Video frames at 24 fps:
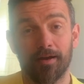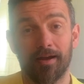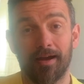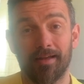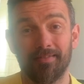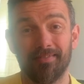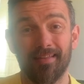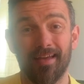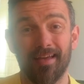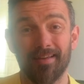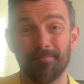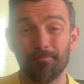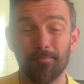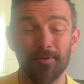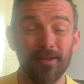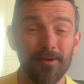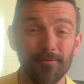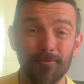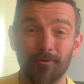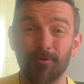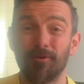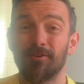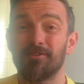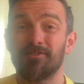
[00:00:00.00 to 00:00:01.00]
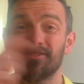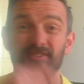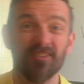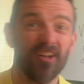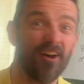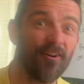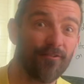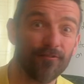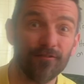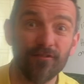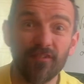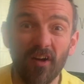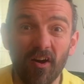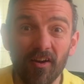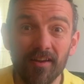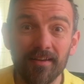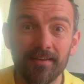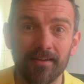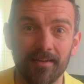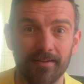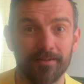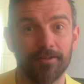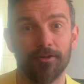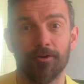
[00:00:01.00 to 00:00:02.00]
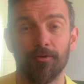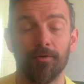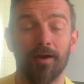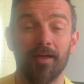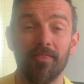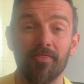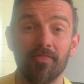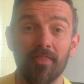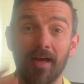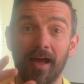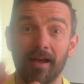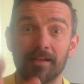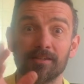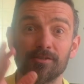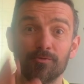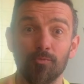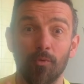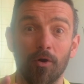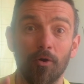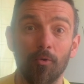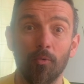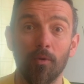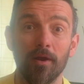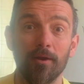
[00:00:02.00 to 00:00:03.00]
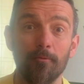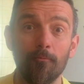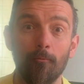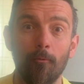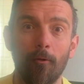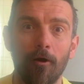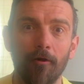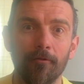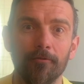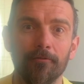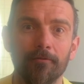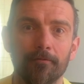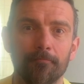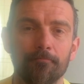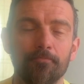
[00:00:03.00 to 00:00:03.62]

And then people can start finding you. And that's what we want.